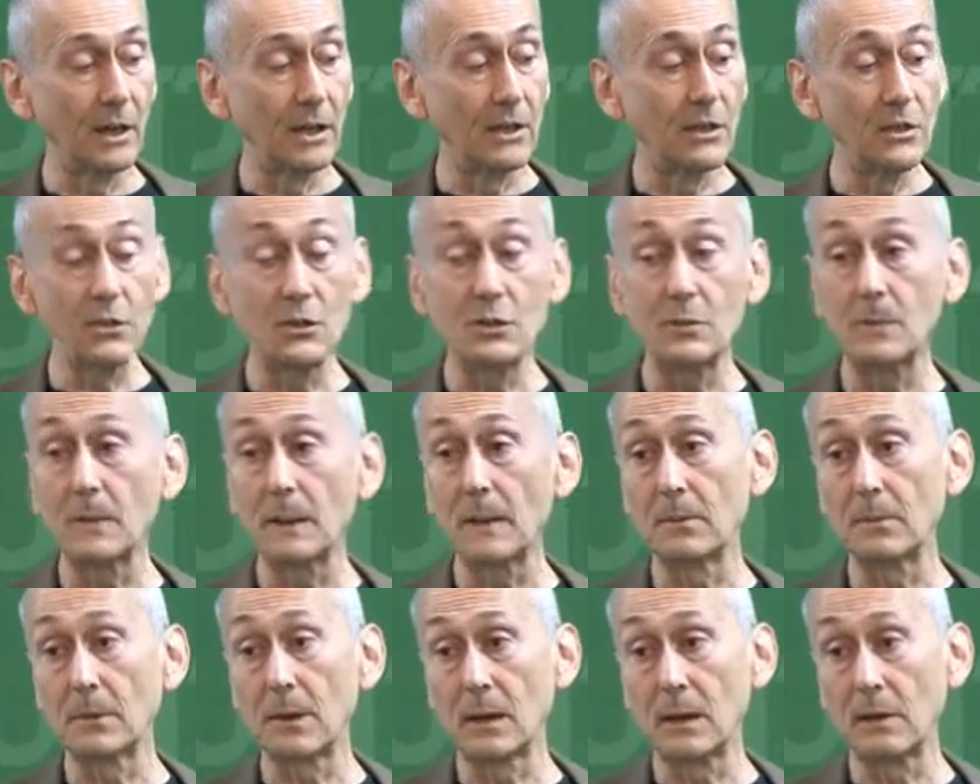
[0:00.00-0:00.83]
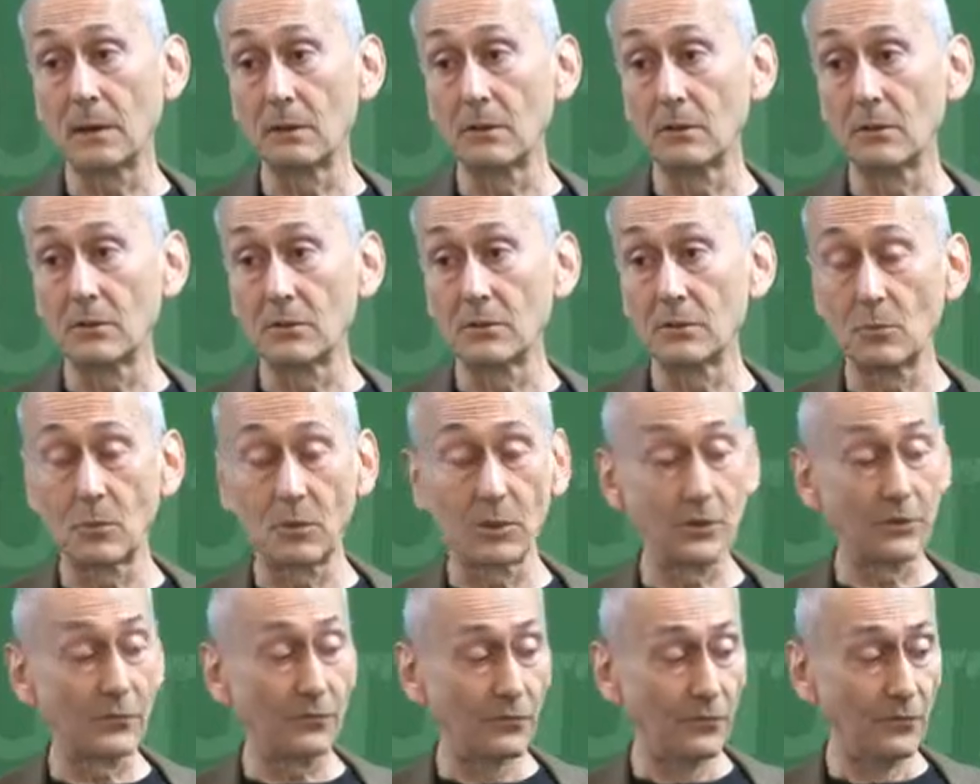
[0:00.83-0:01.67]
Newspaper articles,
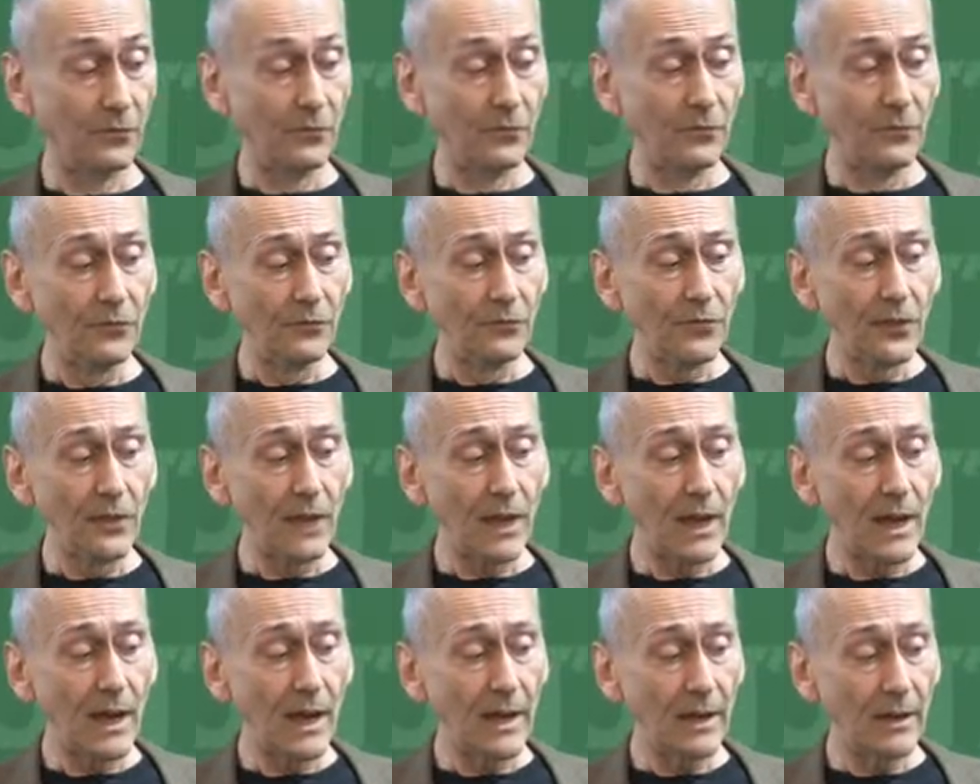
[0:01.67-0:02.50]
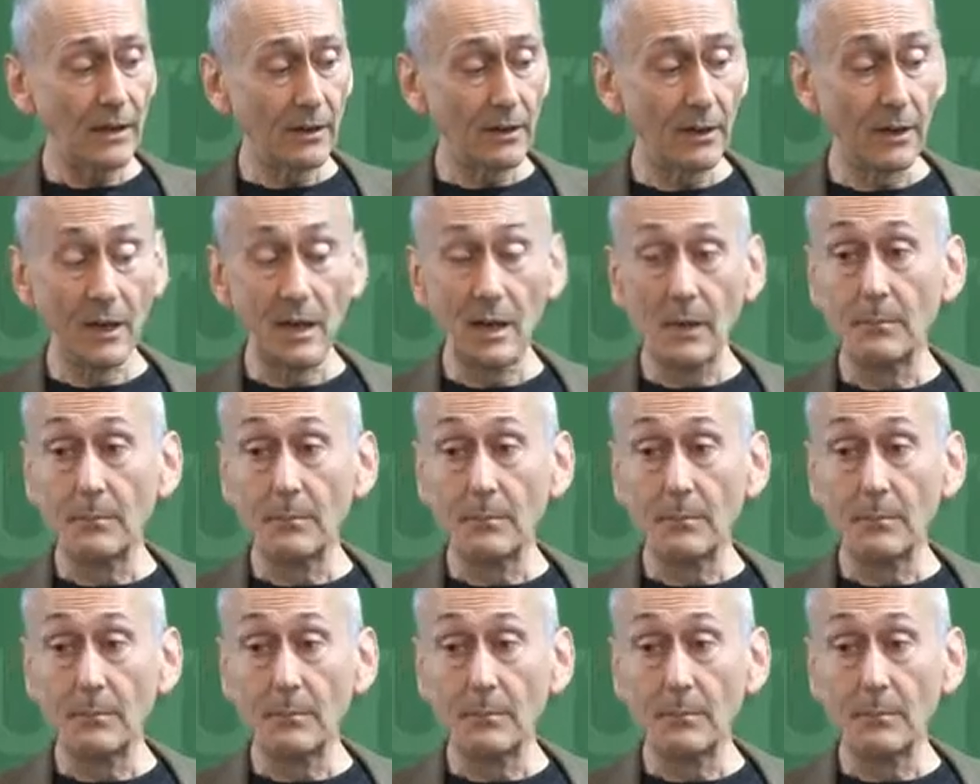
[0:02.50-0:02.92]
work for hire.